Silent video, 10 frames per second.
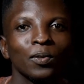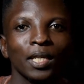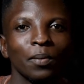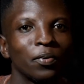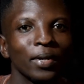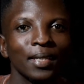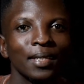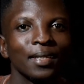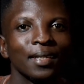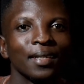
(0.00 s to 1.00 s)
separate
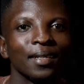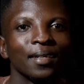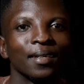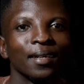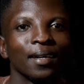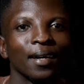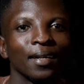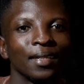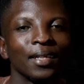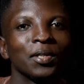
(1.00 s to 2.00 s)

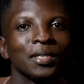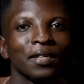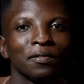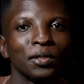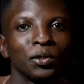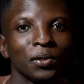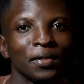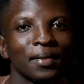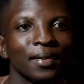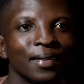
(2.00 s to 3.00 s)
and tell yourself the truth.